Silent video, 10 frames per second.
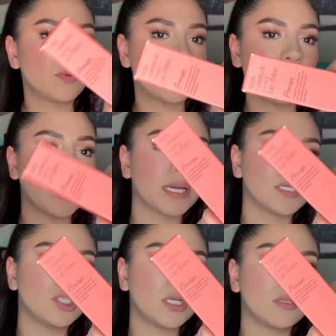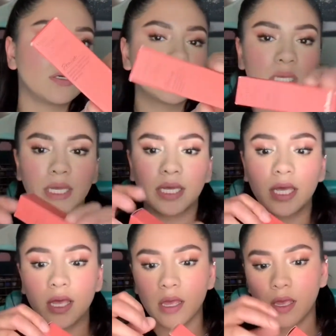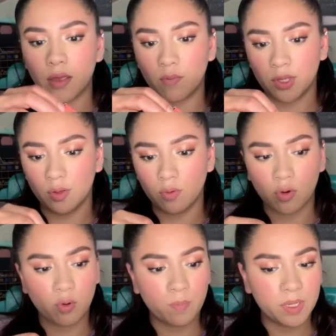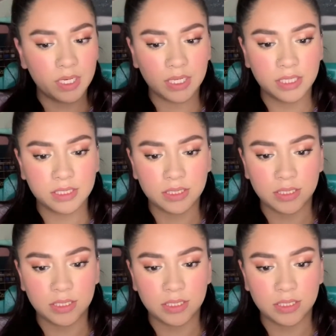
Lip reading: the packaging looks like, and when you open it,